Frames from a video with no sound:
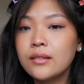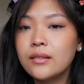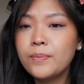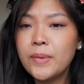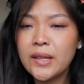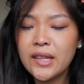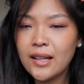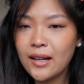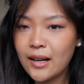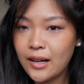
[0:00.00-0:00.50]

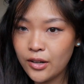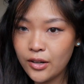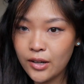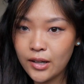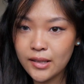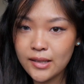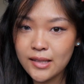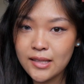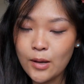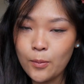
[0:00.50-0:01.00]
but then I don't
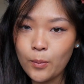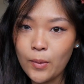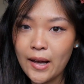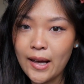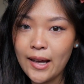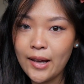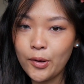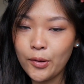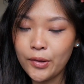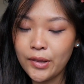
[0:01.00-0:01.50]
understand
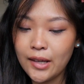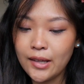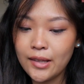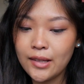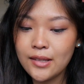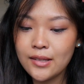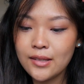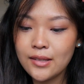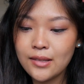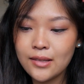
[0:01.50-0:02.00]
why all the
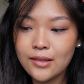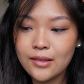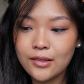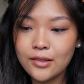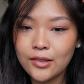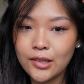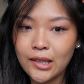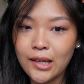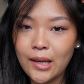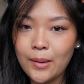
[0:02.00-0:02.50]
others
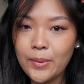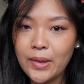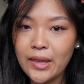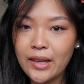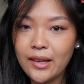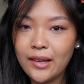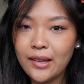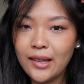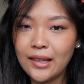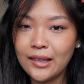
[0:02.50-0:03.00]
could keep
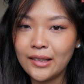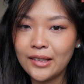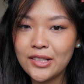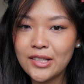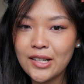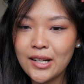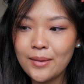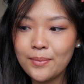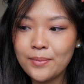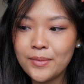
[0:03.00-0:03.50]
their English
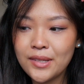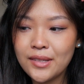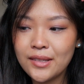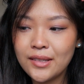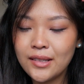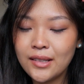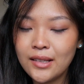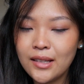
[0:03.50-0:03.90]
names.